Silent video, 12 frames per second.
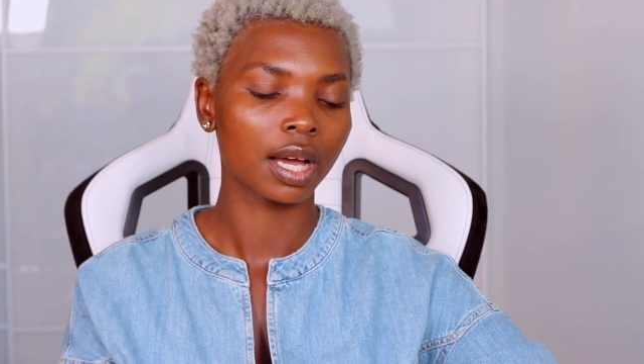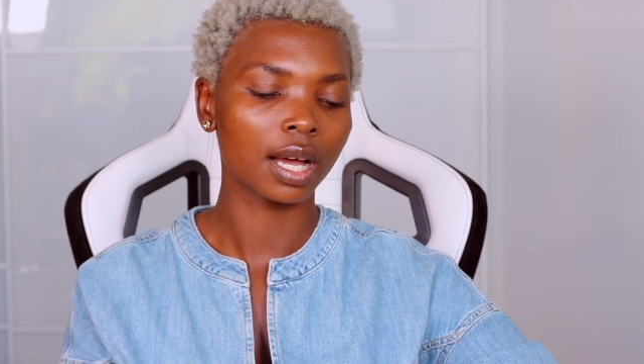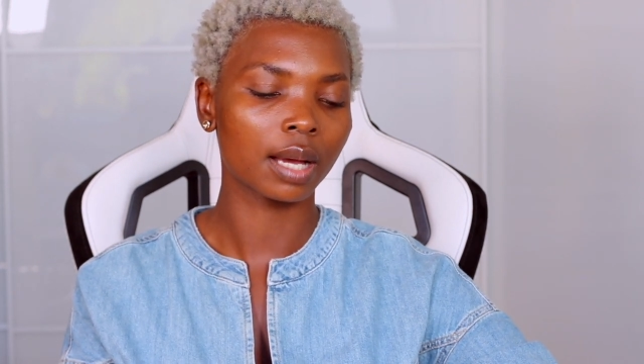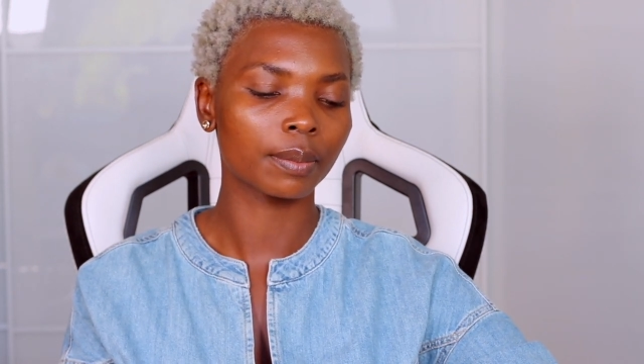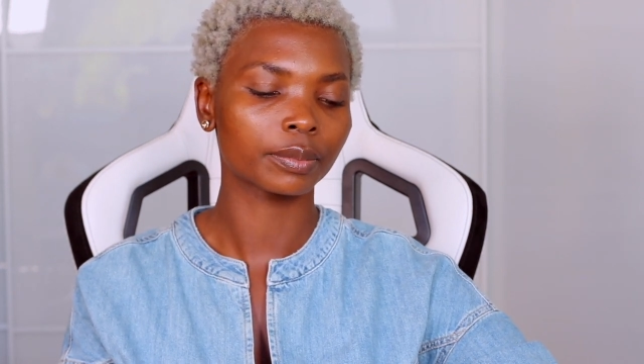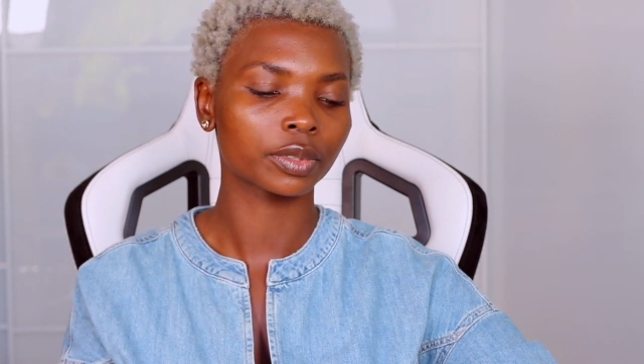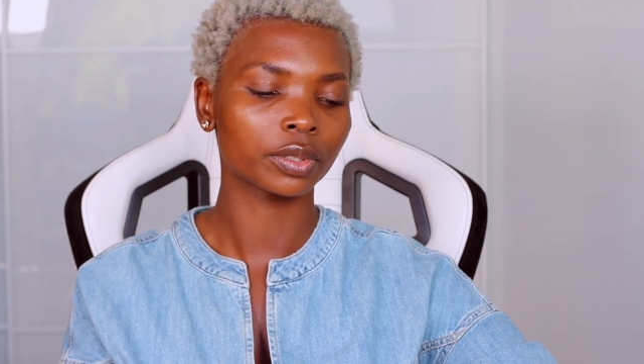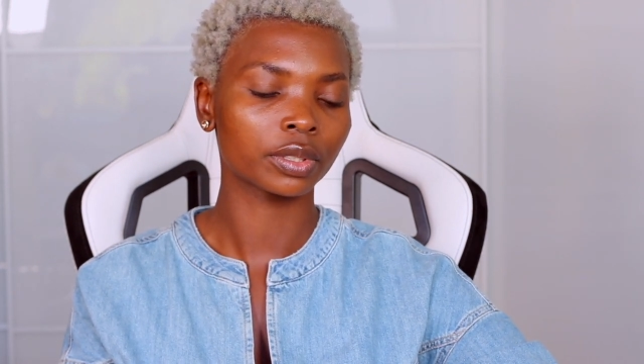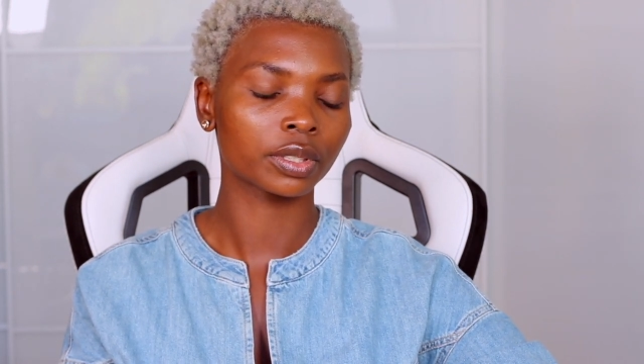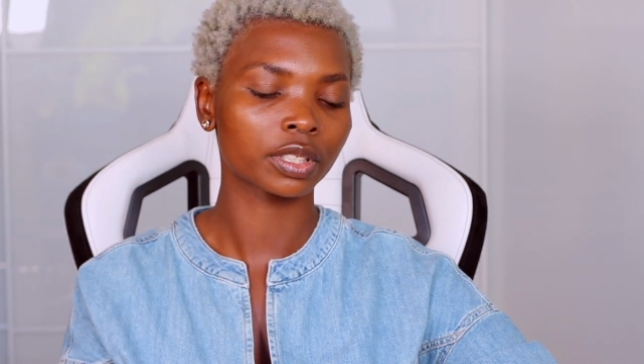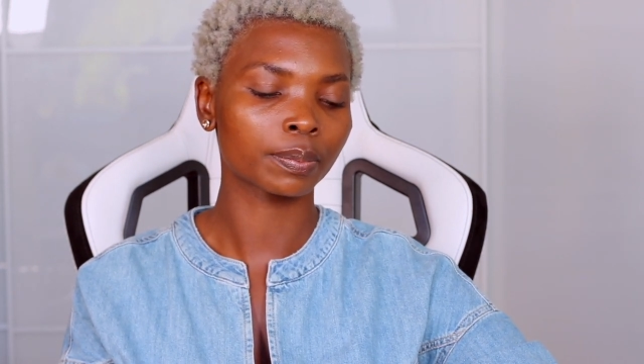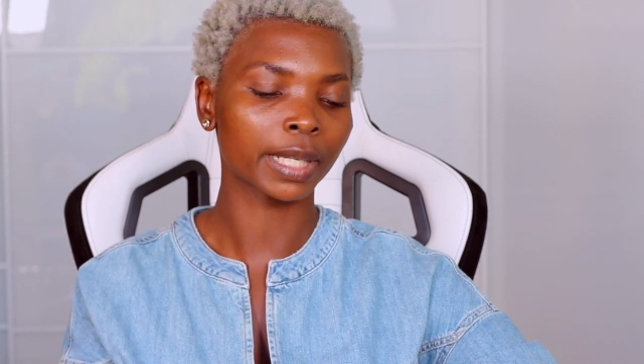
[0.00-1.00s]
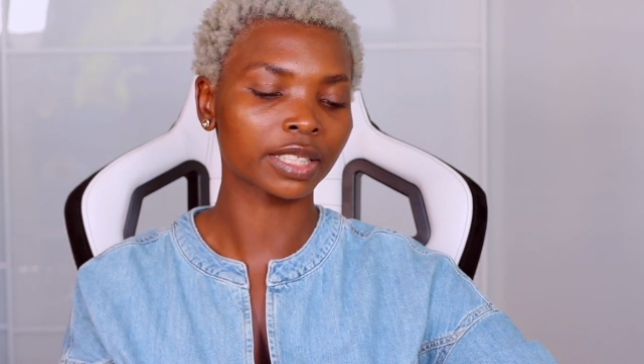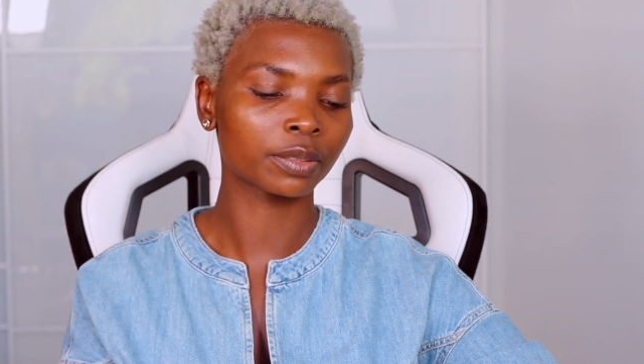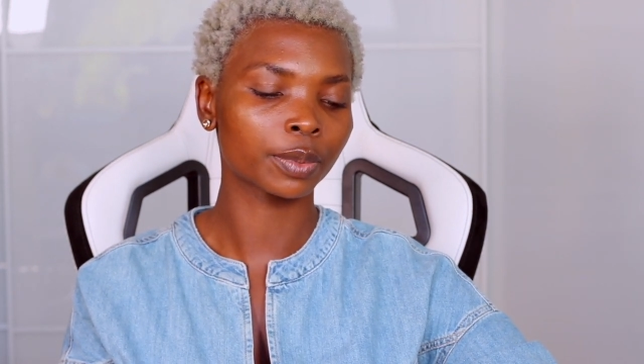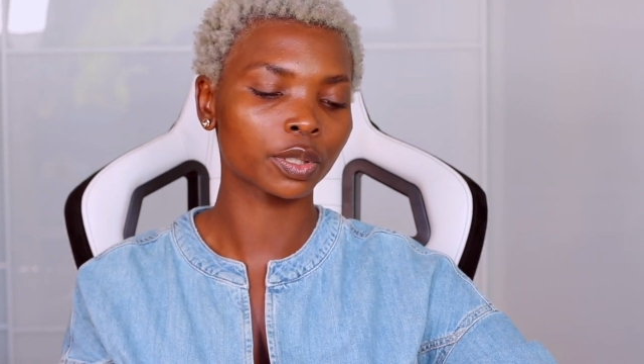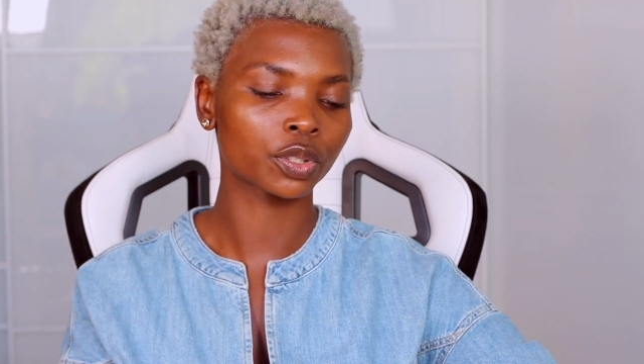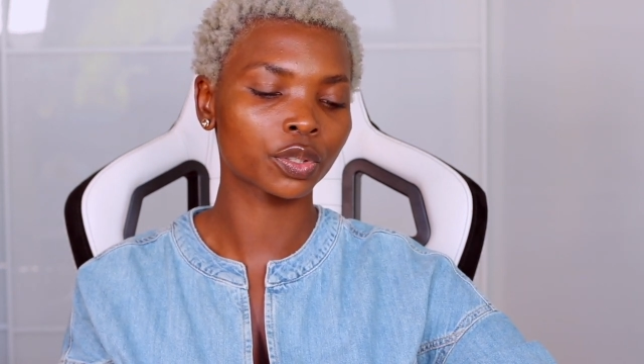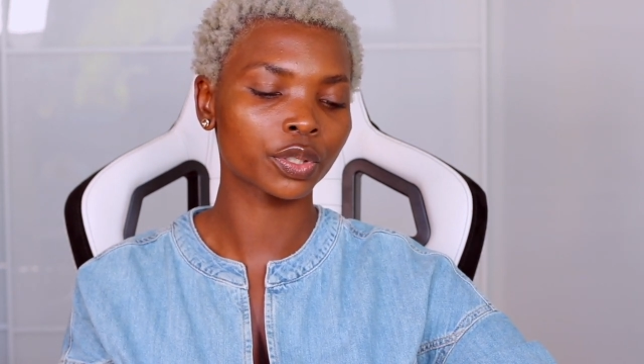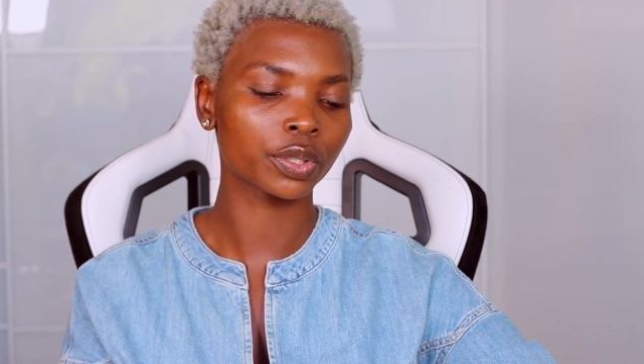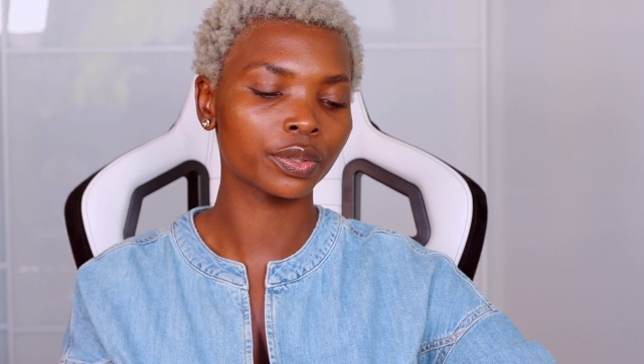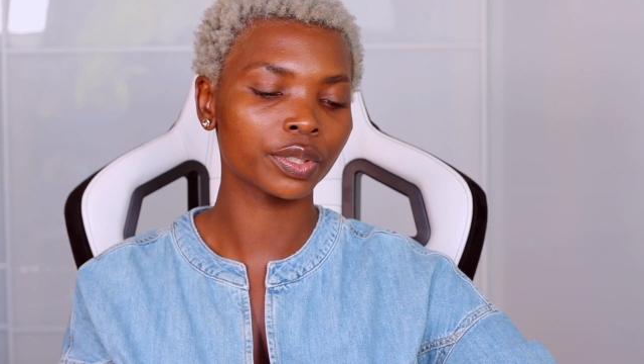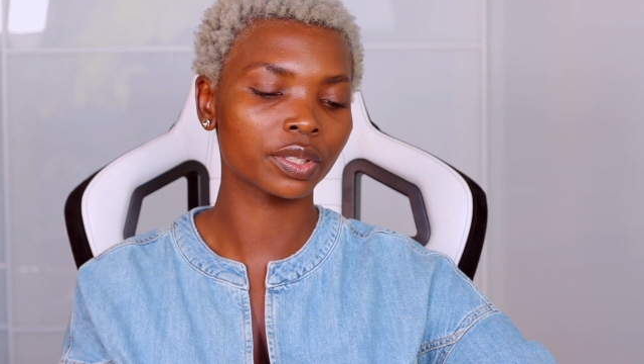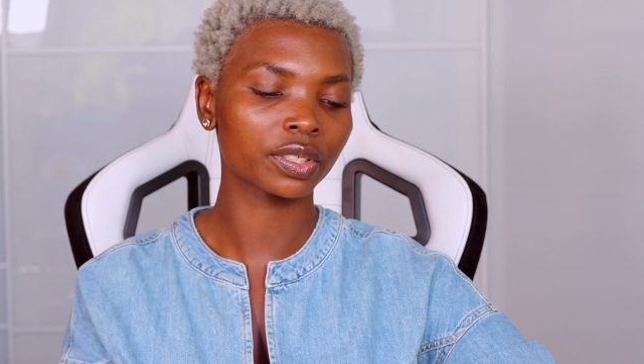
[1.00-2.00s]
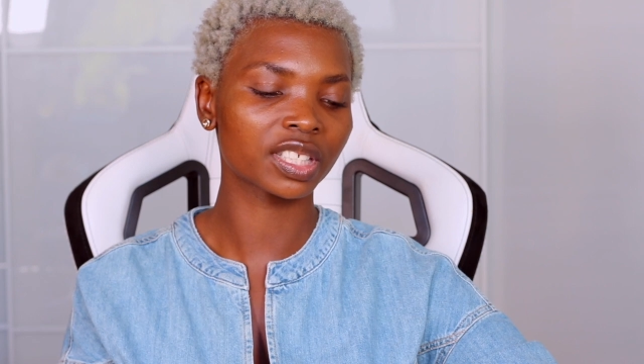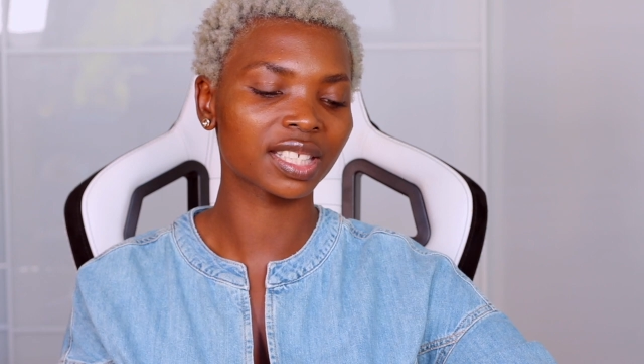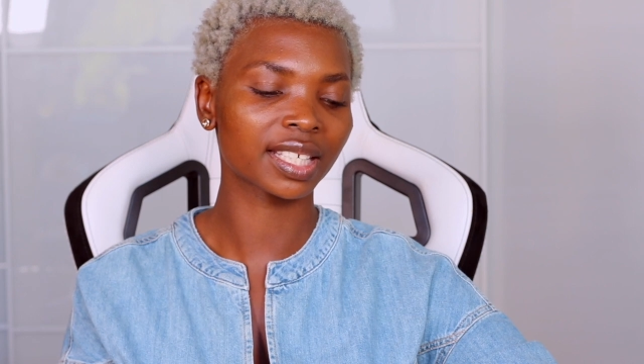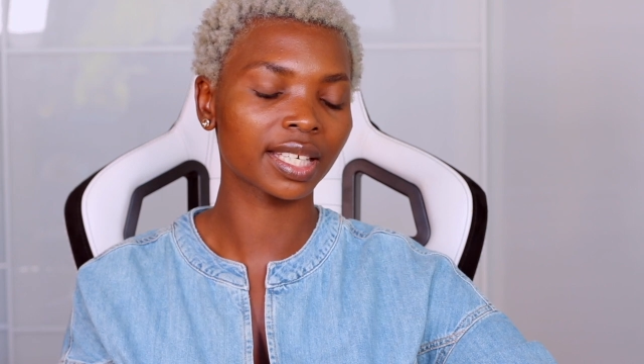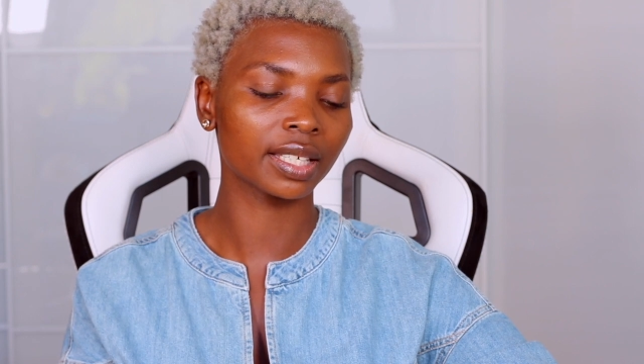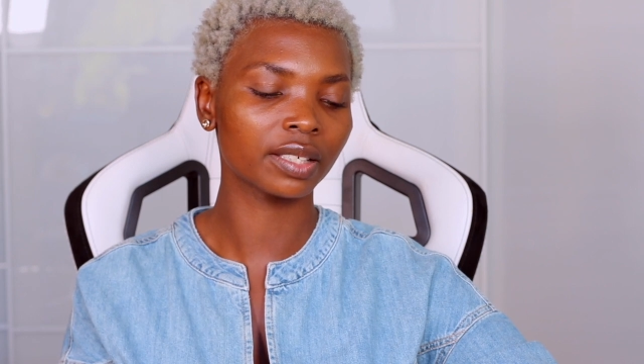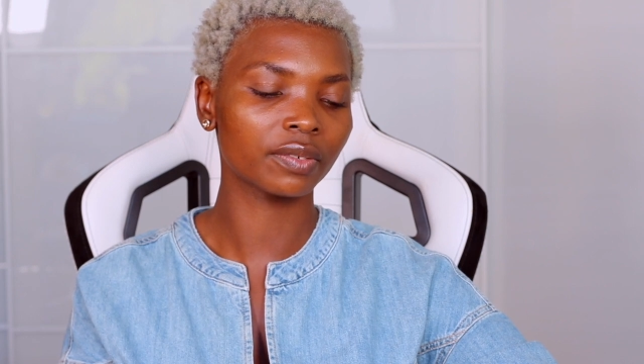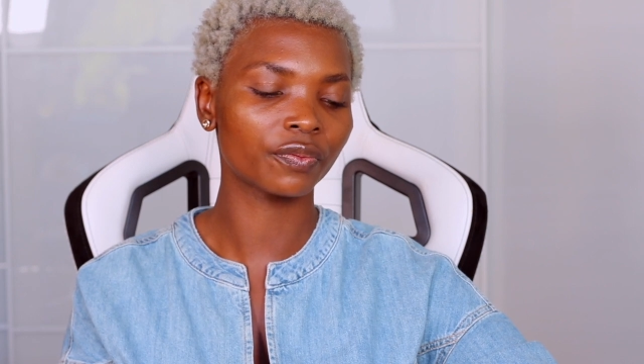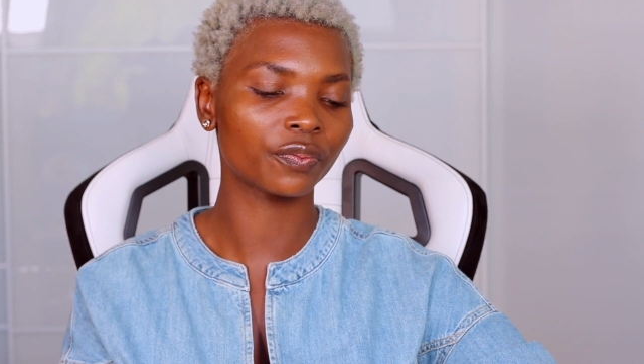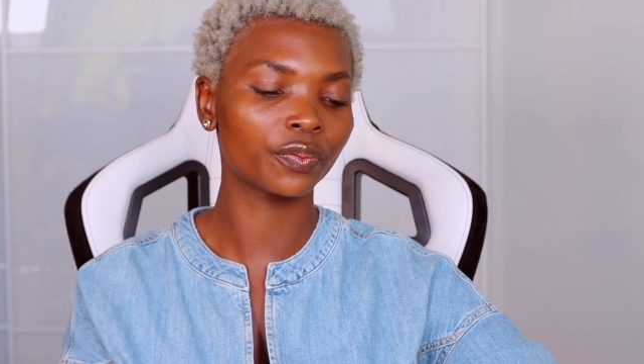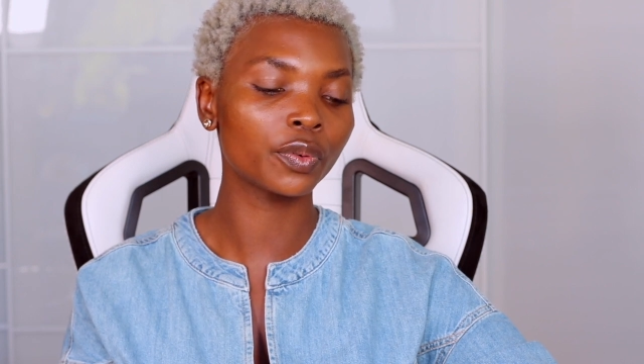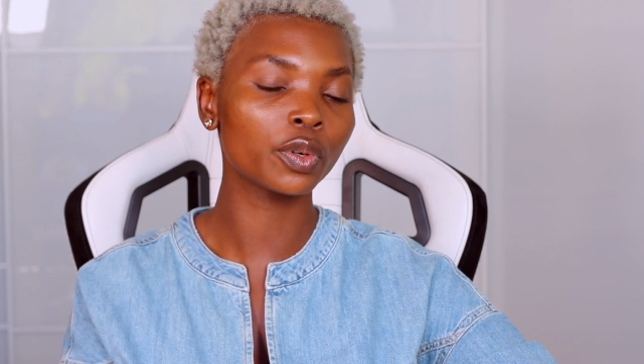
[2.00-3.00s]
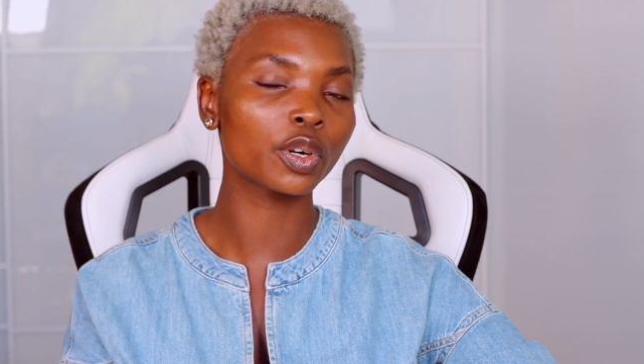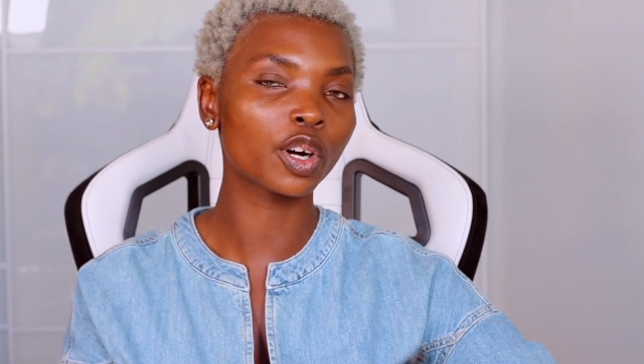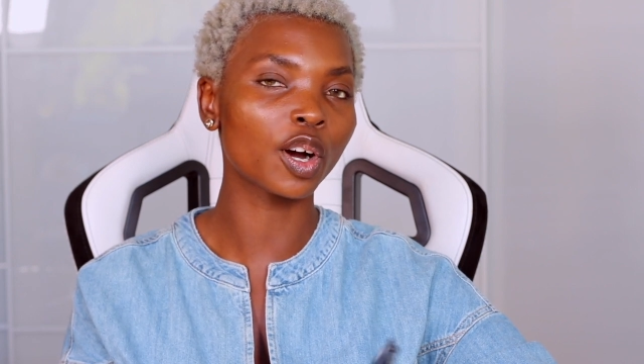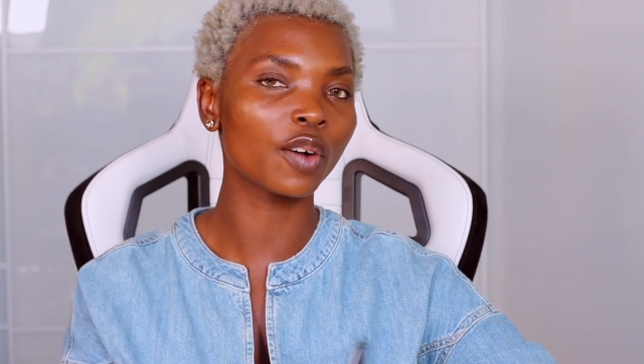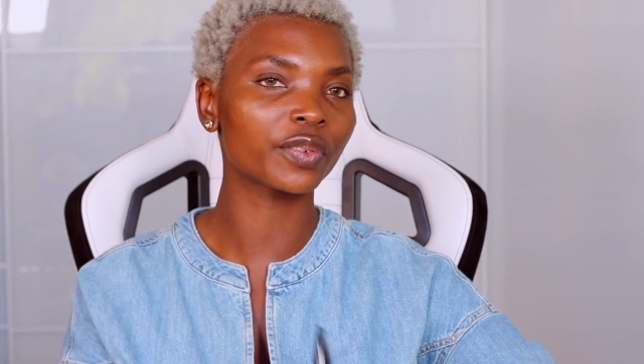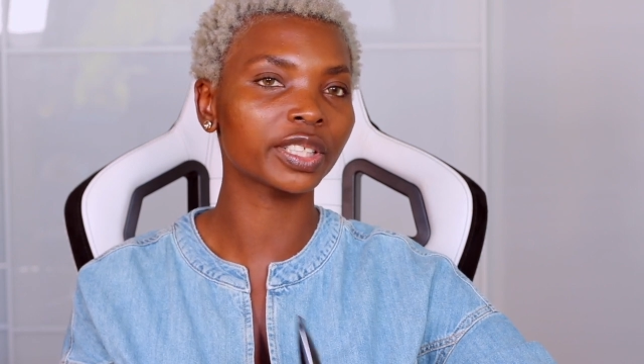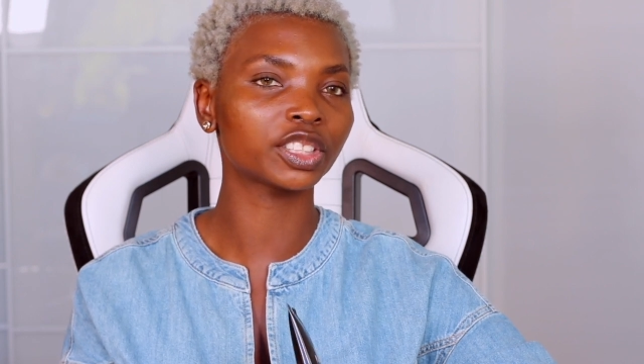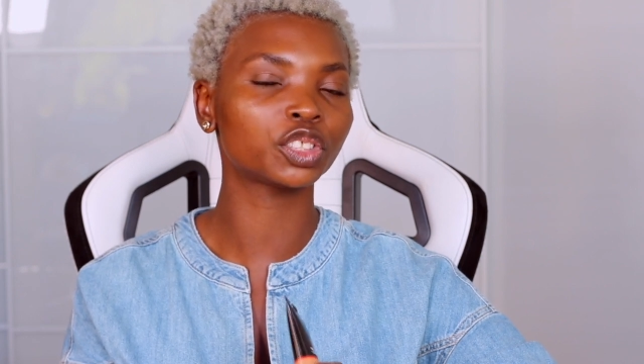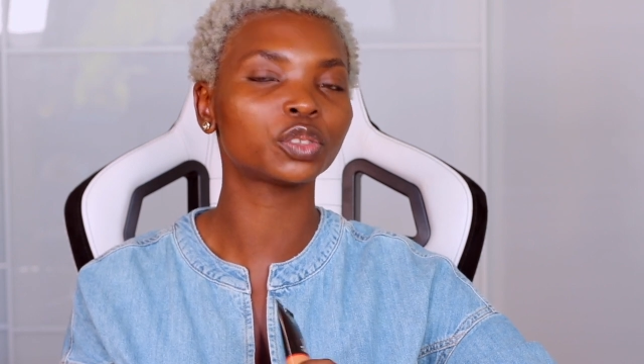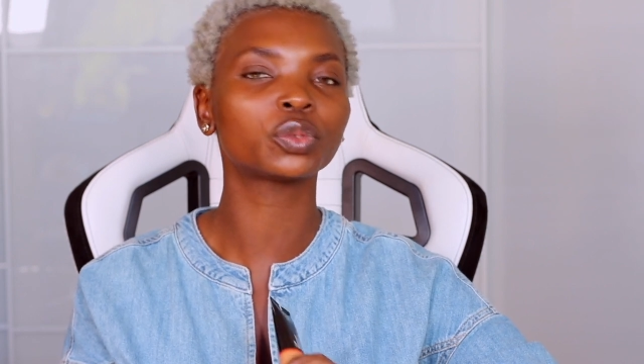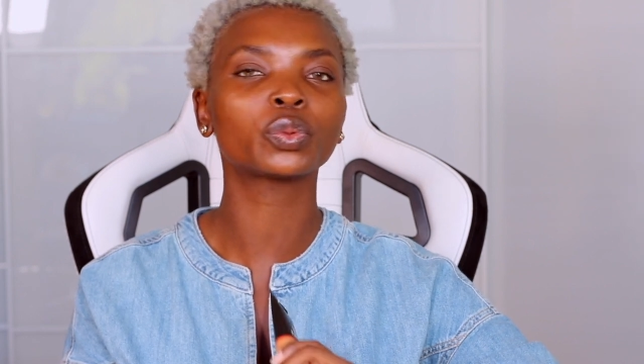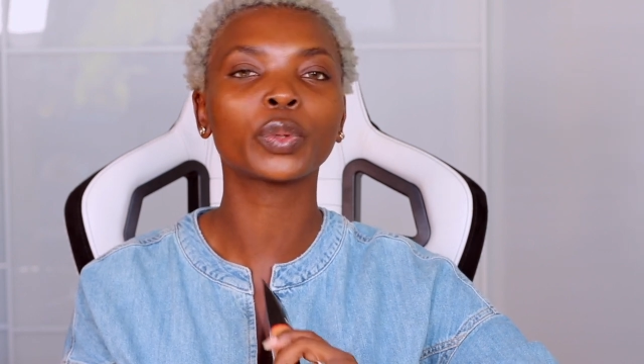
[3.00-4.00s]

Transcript: um, Smashbox Studio Skin Full Coverage